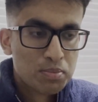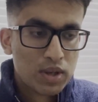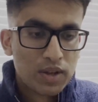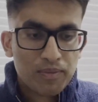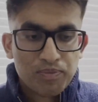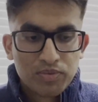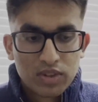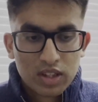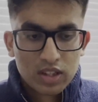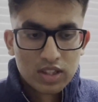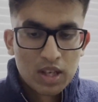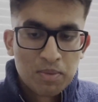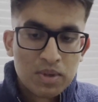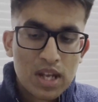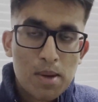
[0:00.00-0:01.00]
But
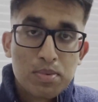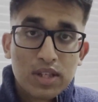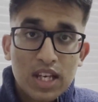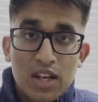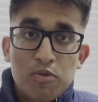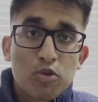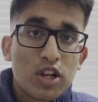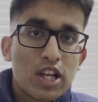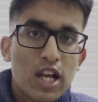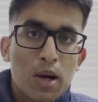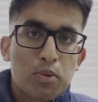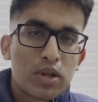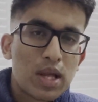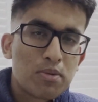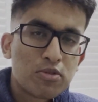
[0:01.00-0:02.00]
some tips can really help
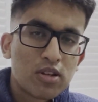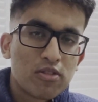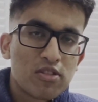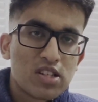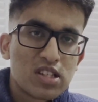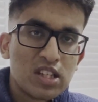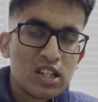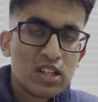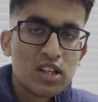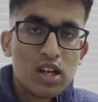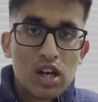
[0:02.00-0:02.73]
with abstract reasoning.